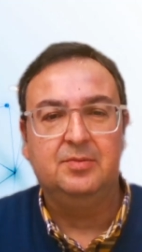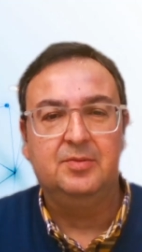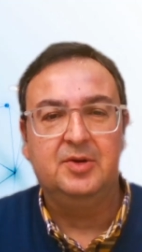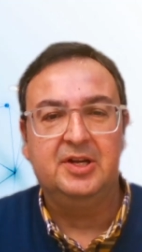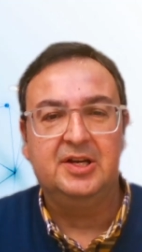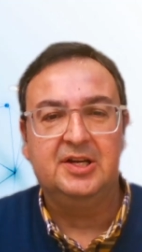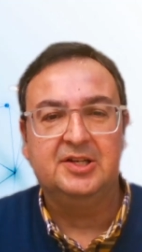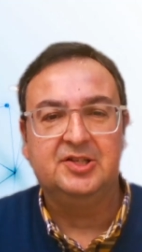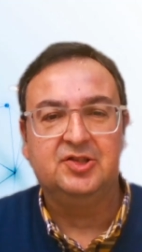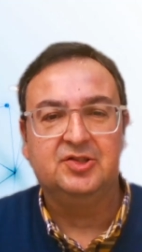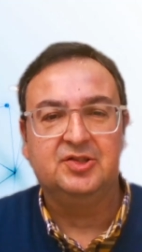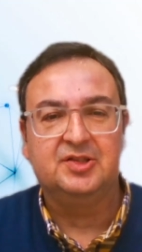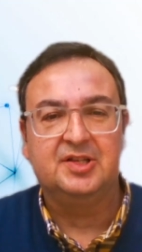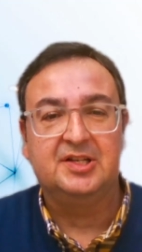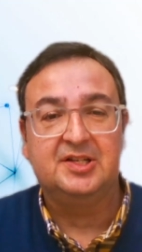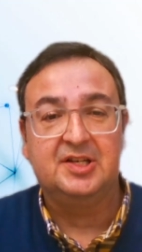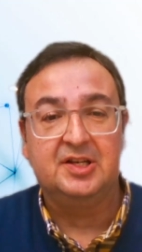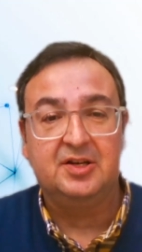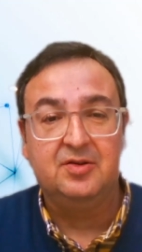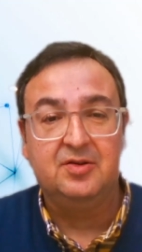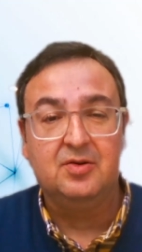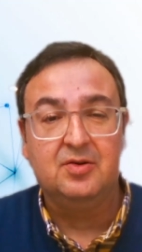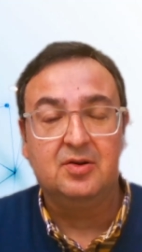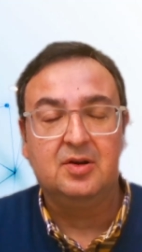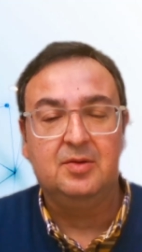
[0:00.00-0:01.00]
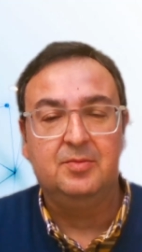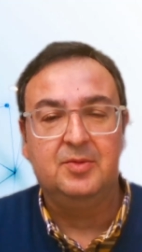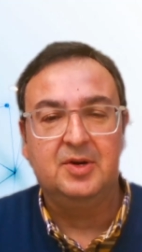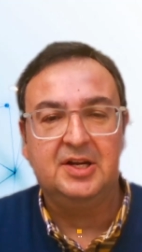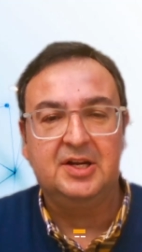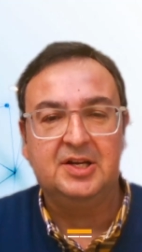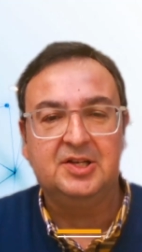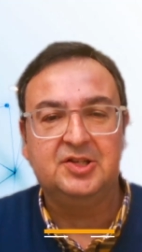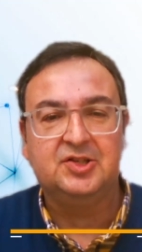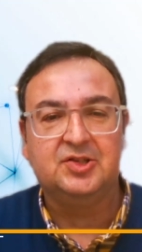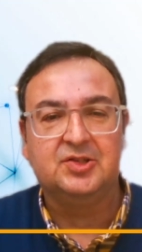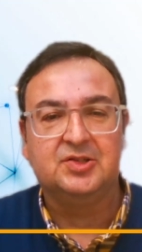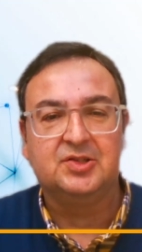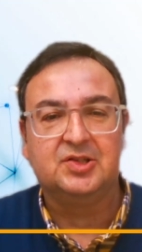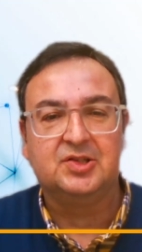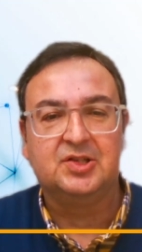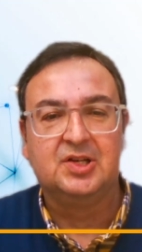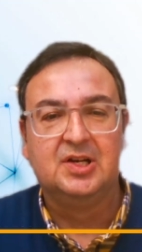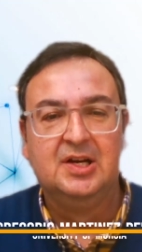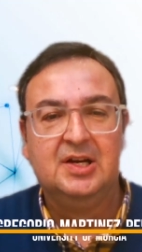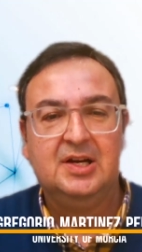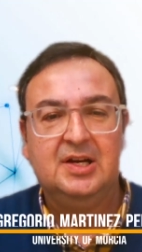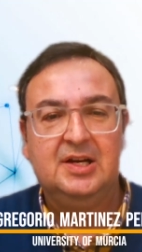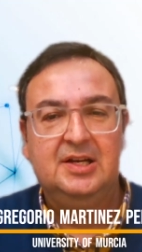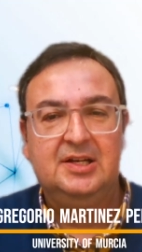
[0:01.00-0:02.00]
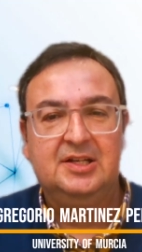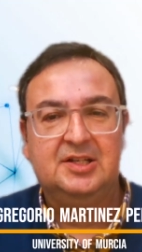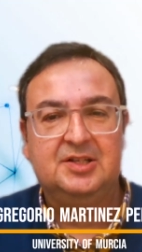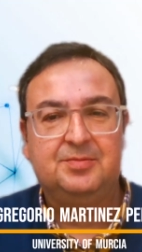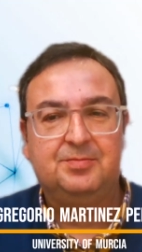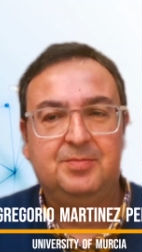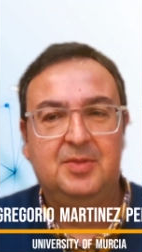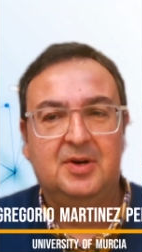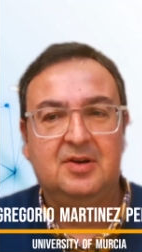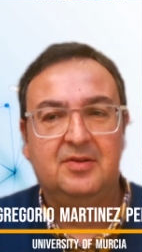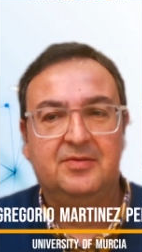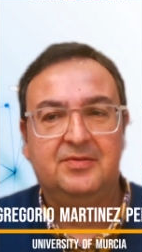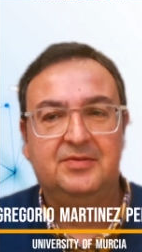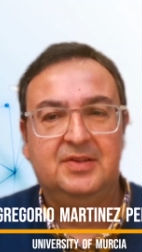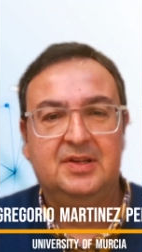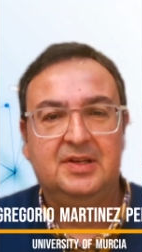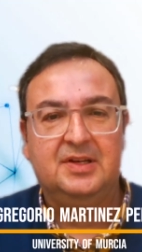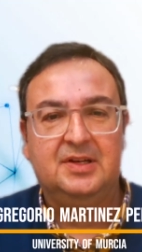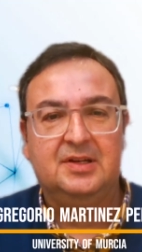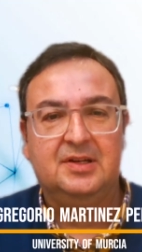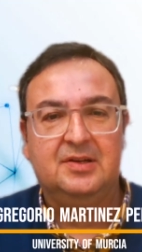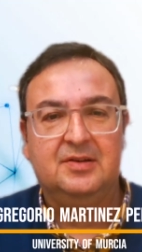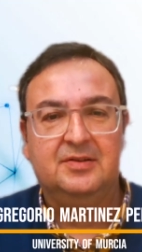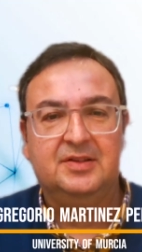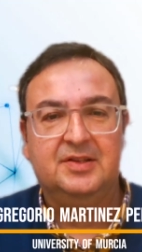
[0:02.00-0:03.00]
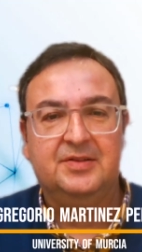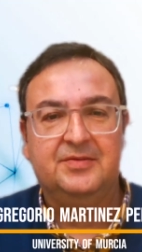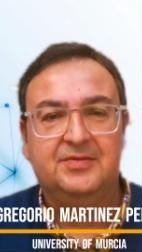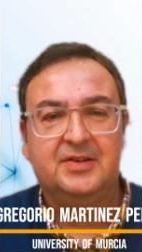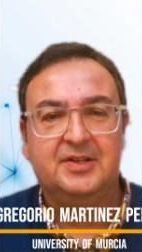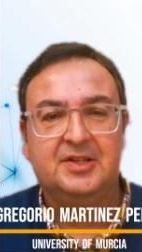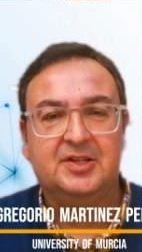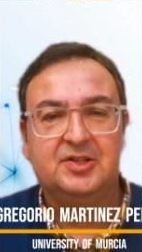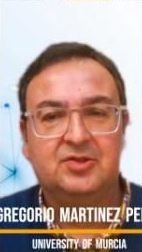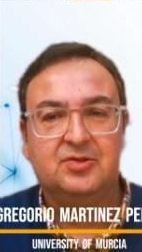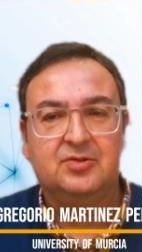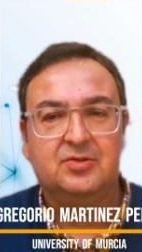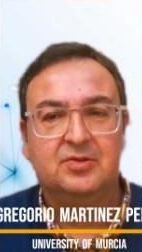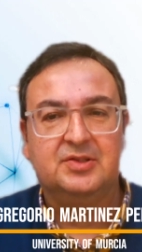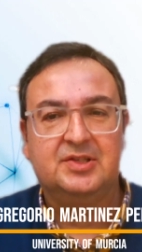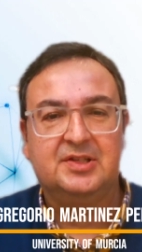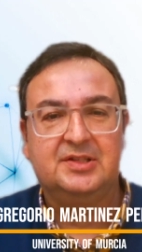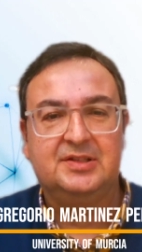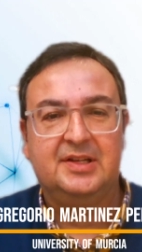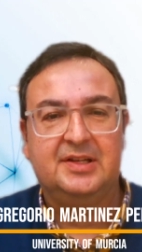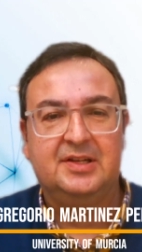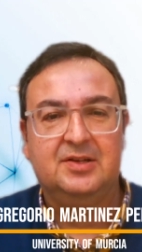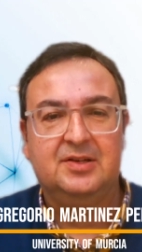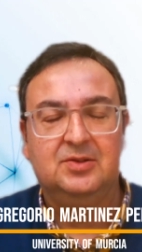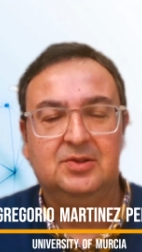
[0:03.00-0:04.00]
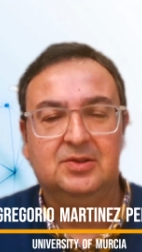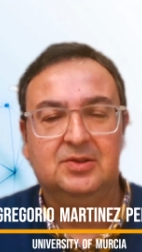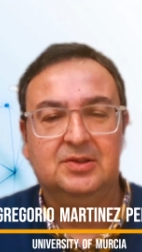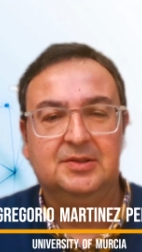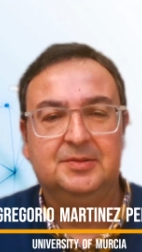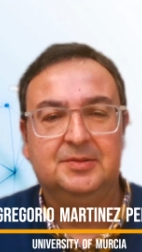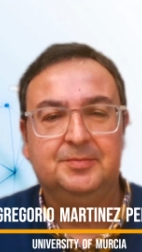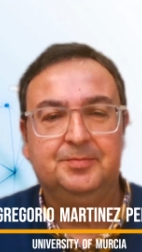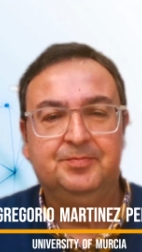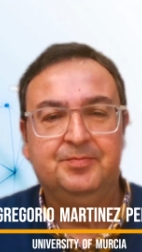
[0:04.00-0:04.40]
communication, the secure communications, is part of the, of the Firesource stakeholder.